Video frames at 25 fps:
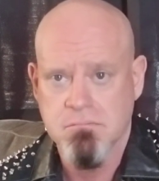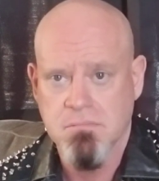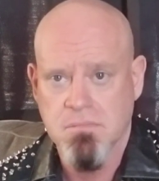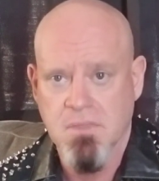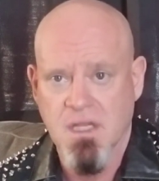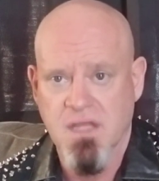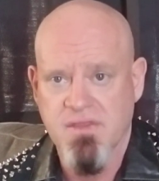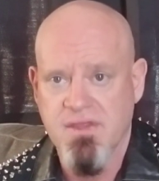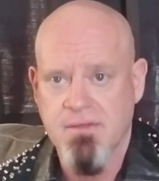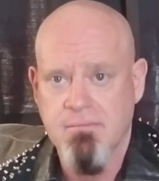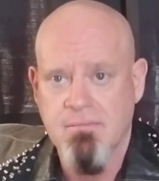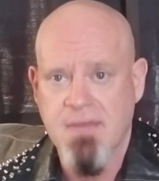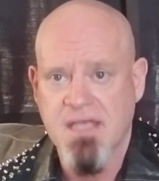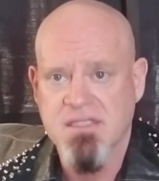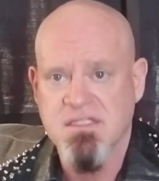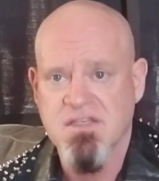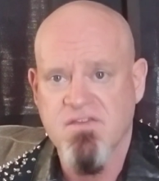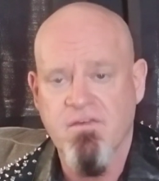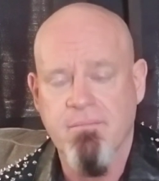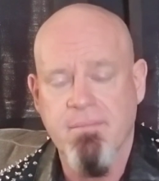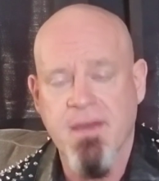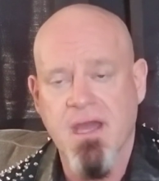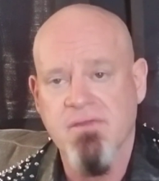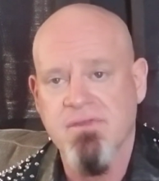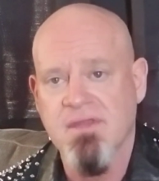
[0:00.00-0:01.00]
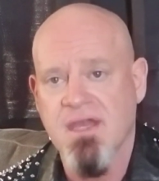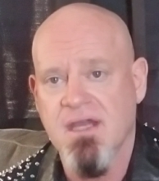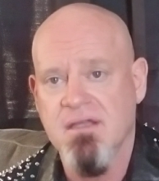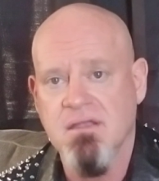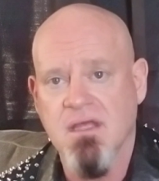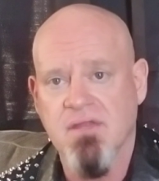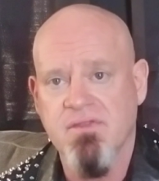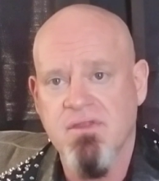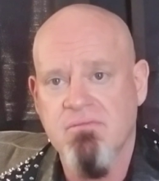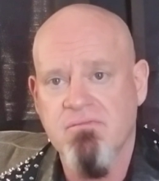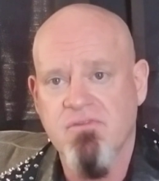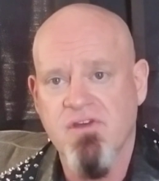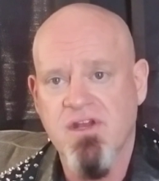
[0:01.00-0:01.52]
Nothing massive about that,
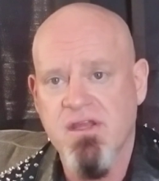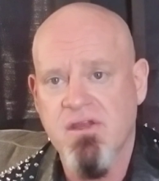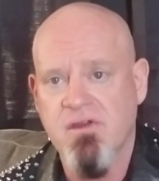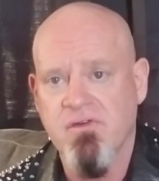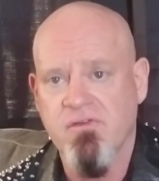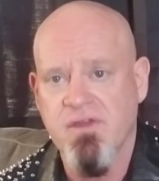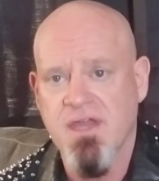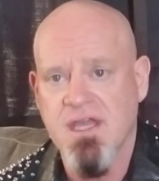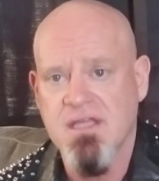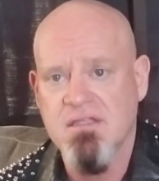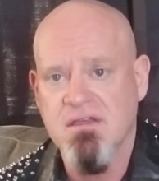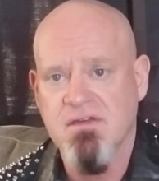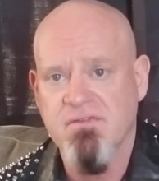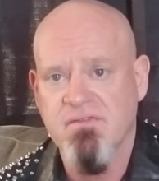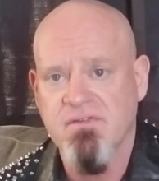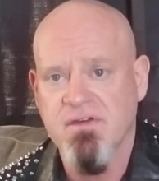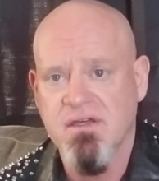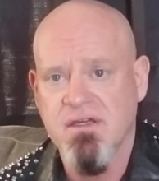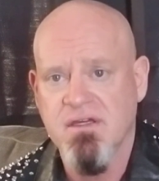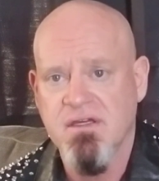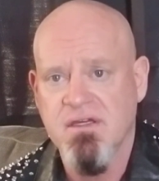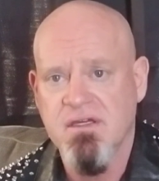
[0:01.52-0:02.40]
nothing really creative.